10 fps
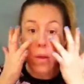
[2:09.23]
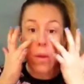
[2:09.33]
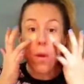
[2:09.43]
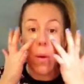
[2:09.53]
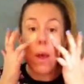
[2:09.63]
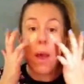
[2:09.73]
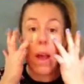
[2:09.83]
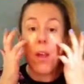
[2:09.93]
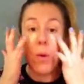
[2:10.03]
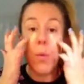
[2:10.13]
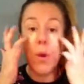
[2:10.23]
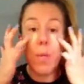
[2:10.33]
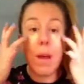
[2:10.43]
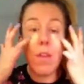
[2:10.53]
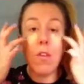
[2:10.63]
So go ahead. You will
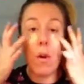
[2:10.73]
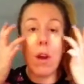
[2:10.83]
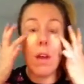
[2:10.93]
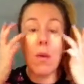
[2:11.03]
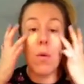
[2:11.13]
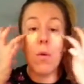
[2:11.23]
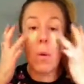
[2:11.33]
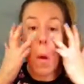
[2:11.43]
make the triangle,